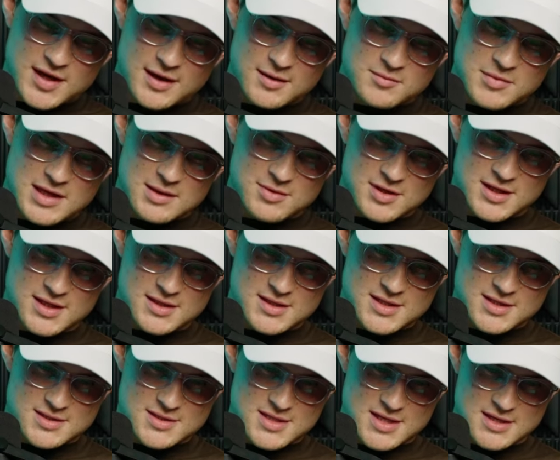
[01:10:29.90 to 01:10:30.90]
and maybe he
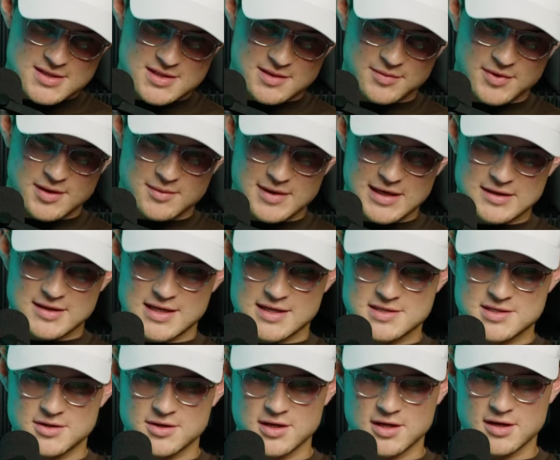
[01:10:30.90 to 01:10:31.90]
did say something about that.
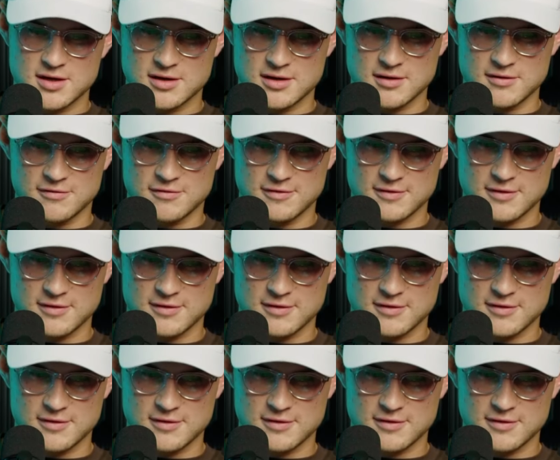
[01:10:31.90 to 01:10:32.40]
So he could have.